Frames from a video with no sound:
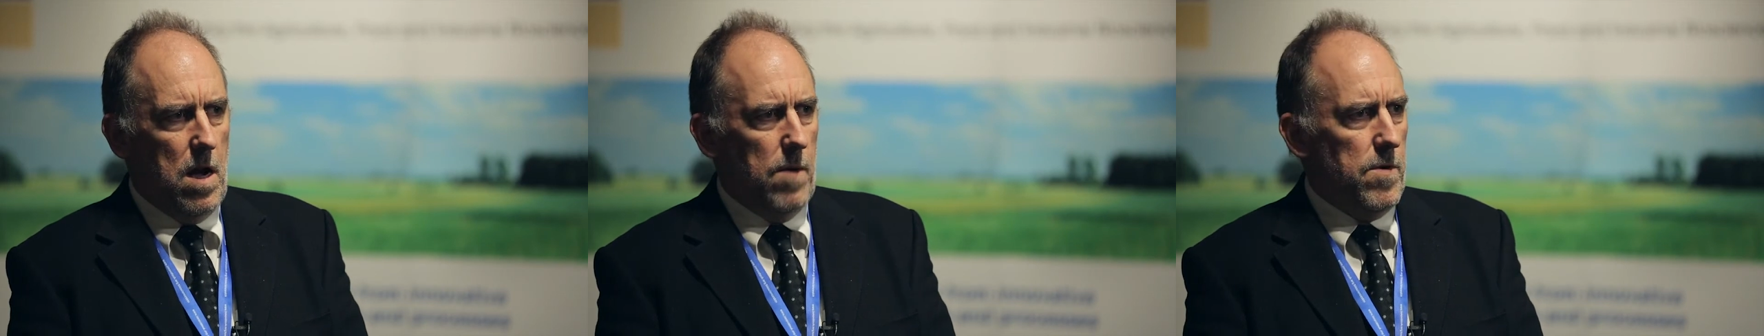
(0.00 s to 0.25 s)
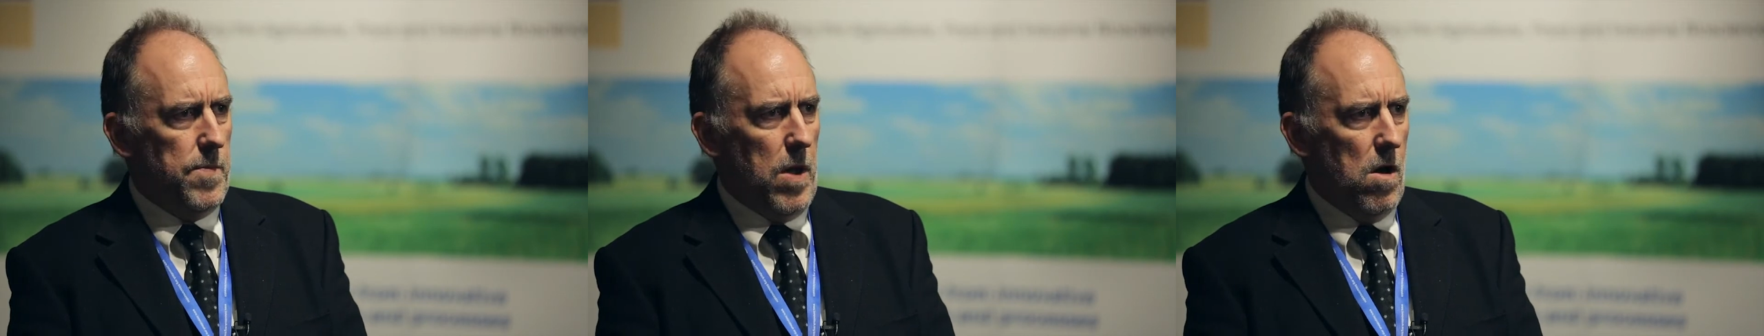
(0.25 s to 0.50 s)

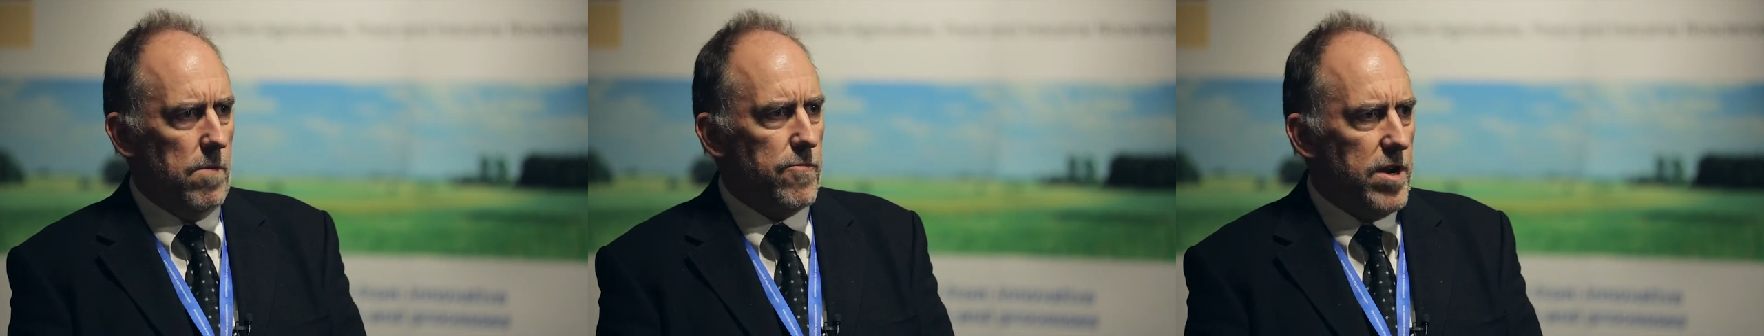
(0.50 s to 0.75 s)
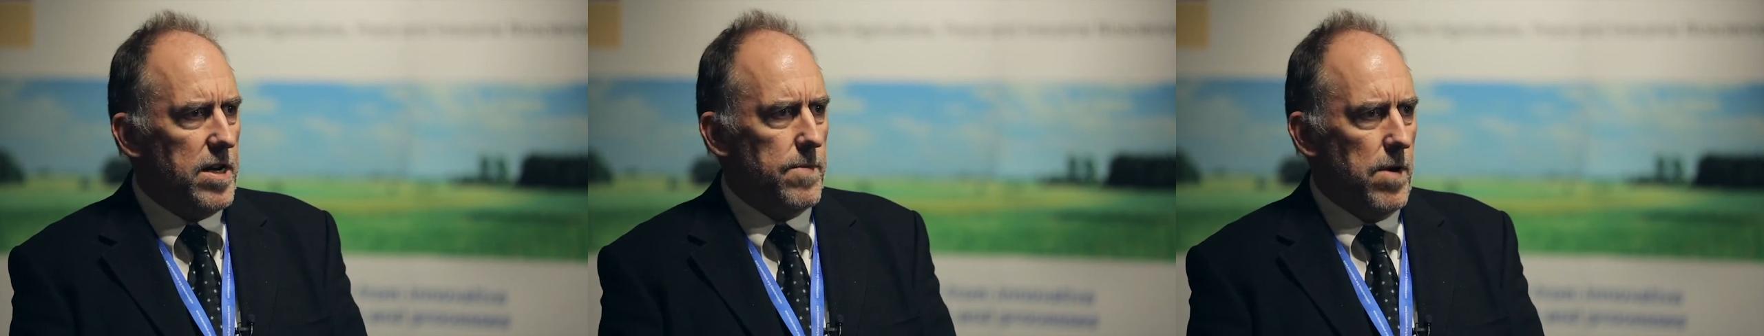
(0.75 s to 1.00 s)
I'm a plant
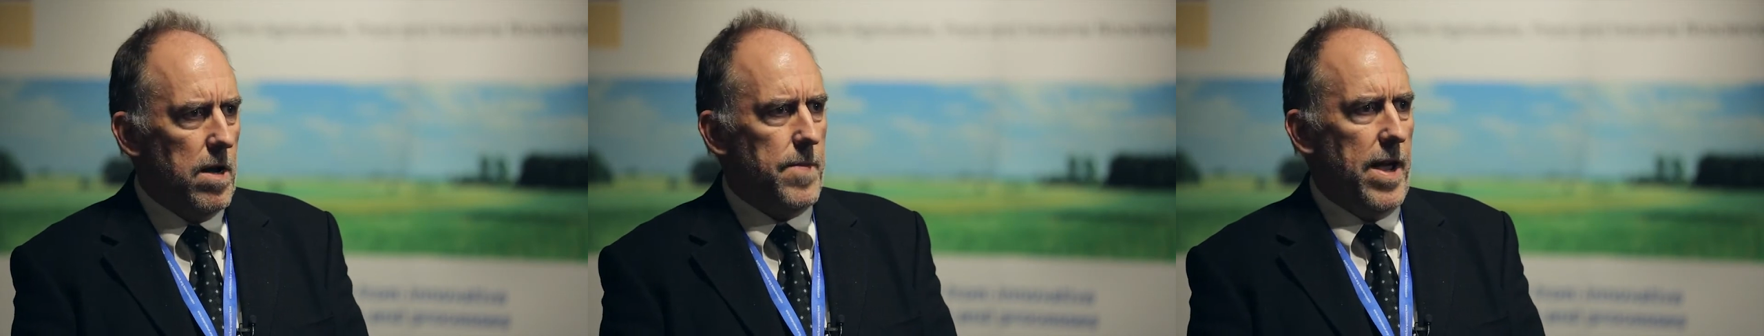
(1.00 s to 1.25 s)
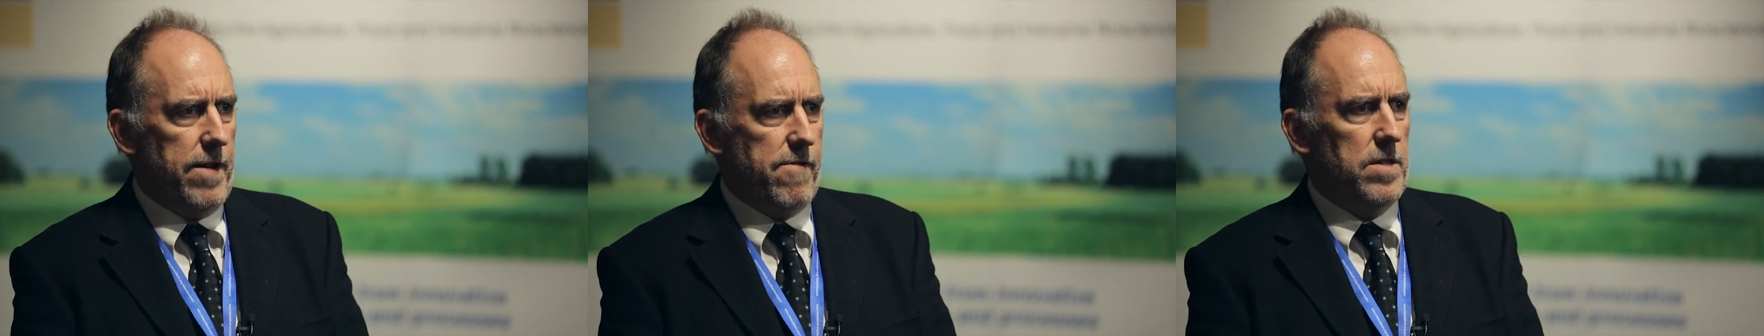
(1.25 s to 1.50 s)
breeder by
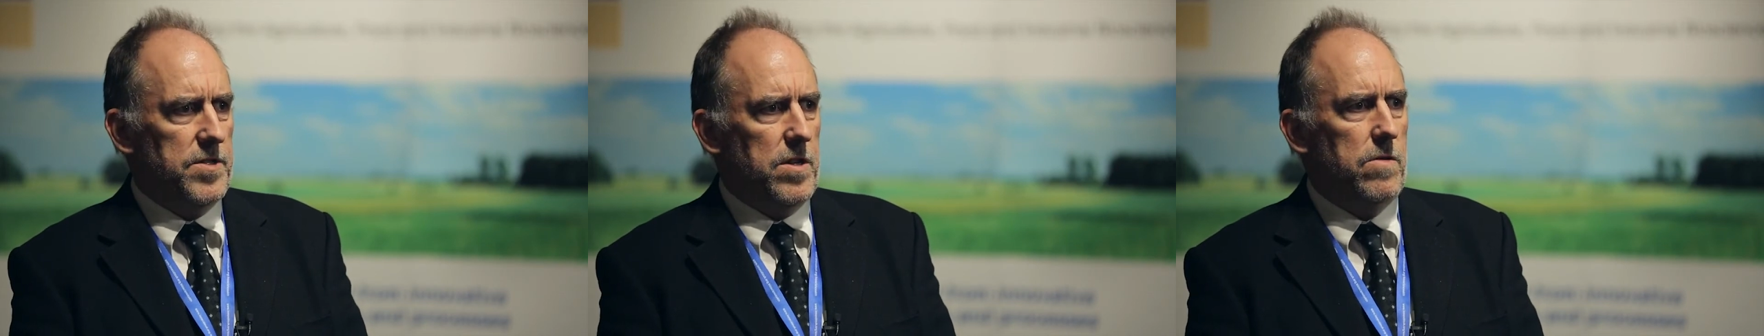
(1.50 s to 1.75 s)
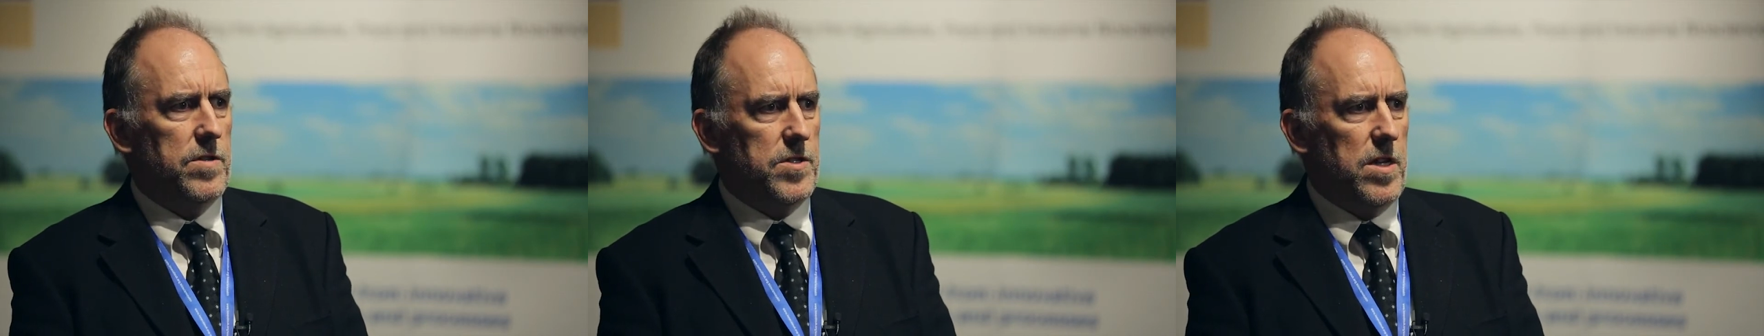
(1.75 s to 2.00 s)
background,
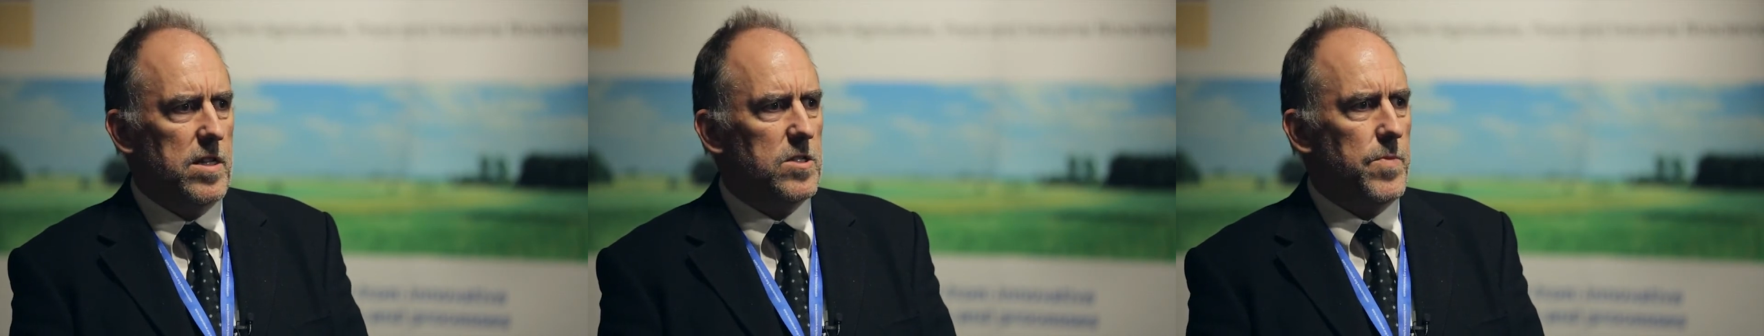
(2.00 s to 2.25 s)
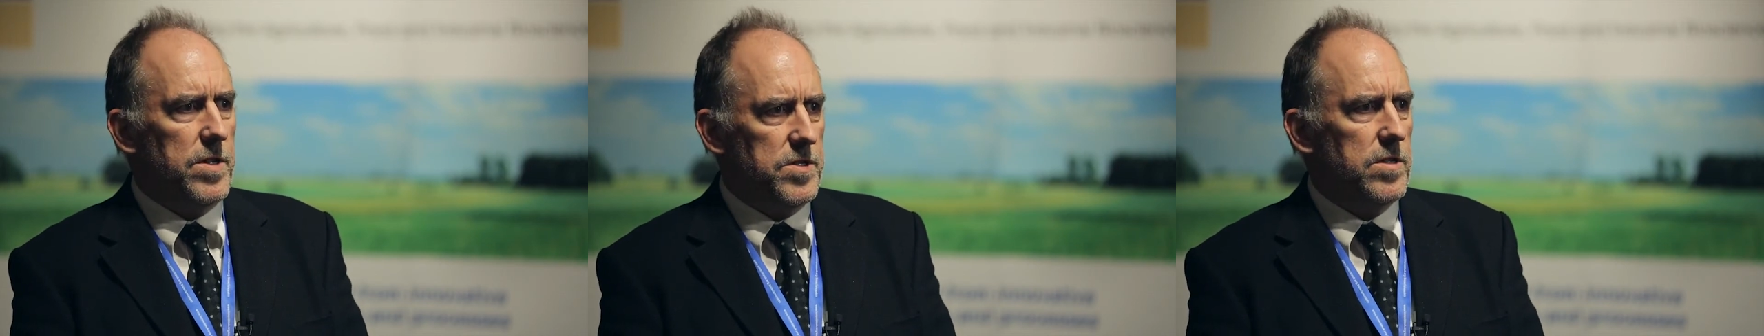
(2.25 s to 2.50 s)
so the
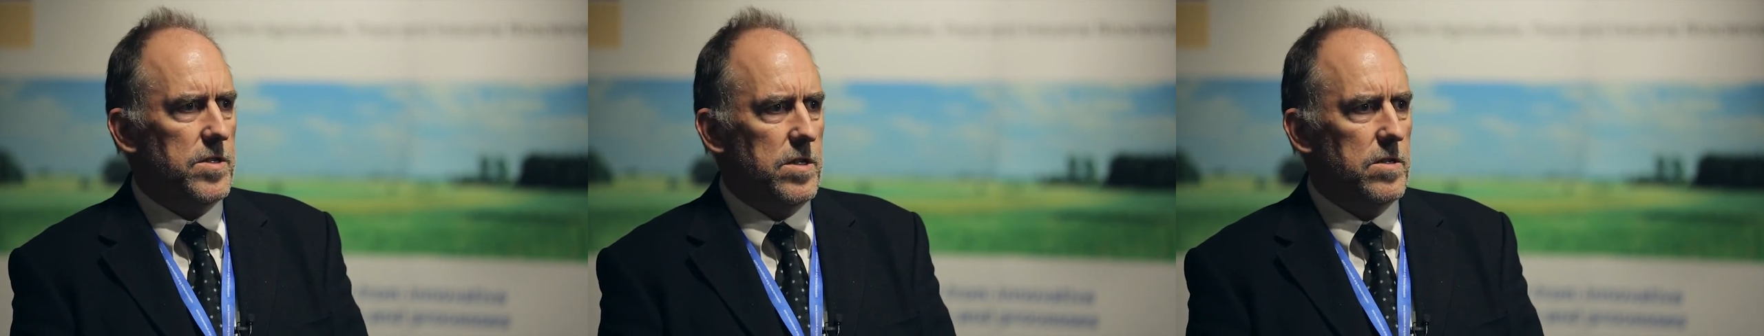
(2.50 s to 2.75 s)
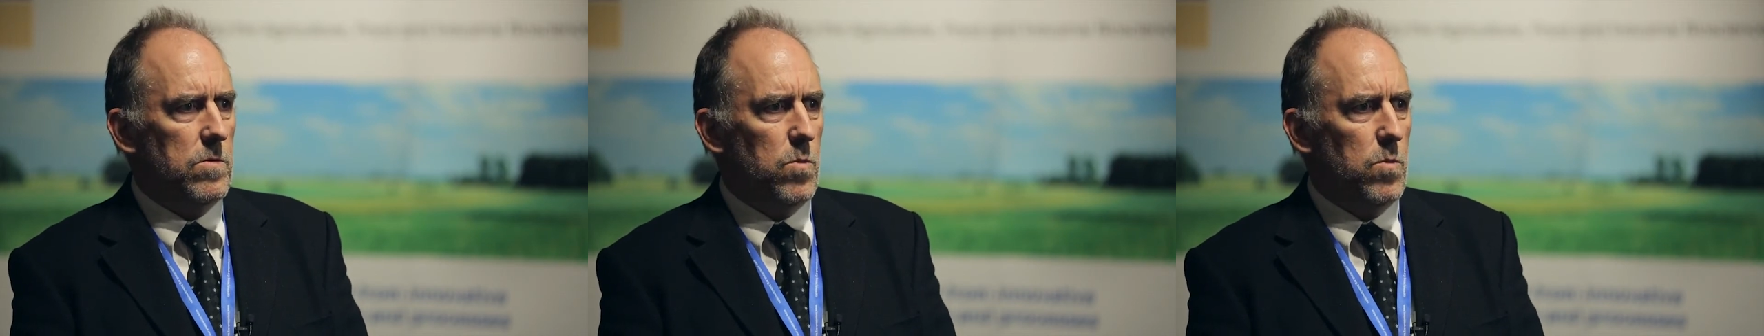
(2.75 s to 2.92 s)
seeds business,